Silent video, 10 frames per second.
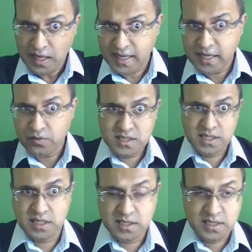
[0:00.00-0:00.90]
Again, what
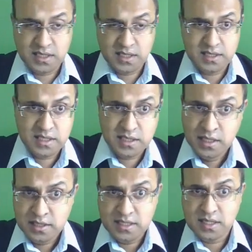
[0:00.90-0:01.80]
is dasha,
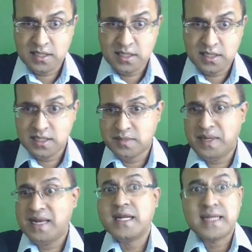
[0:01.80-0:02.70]
antardasha? These are the
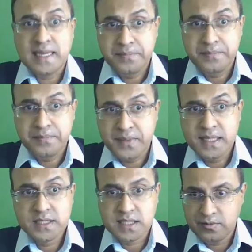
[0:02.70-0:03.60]
planetary time
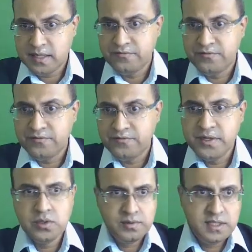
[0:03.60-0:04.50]
periods. I have made a
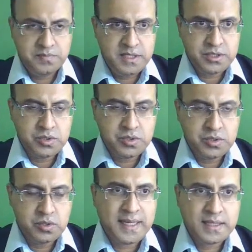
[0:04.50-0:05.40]
video on this. Please
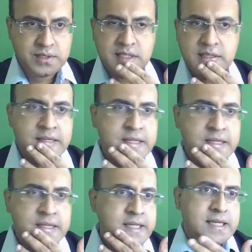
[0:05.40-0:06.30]
go back to
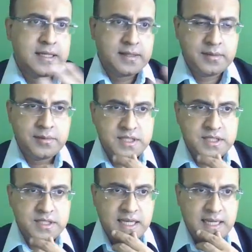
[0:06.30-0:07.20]

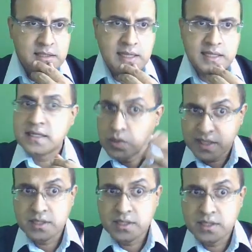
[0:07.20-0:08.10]
the channel and then
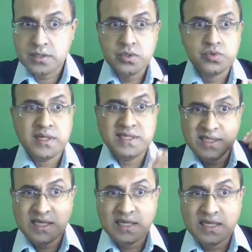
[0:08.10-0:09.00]
look into those. What
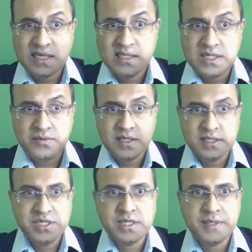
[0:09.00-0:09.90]
is antardasha?
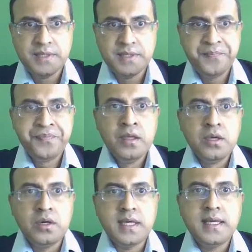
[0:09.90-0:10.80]
What is dasha?
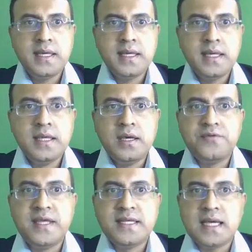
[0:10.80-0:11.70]
Okay,
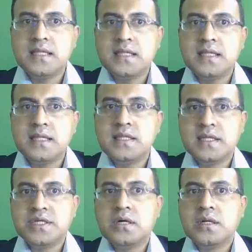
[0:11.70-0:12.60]
if there is a
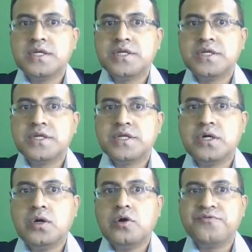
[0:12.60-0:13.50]
antardasha or
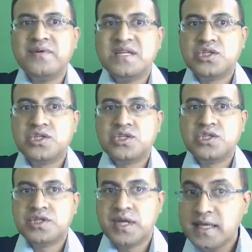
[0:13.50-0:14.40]
dasha of
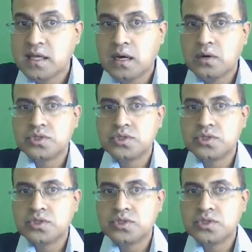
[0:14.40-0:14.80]
9th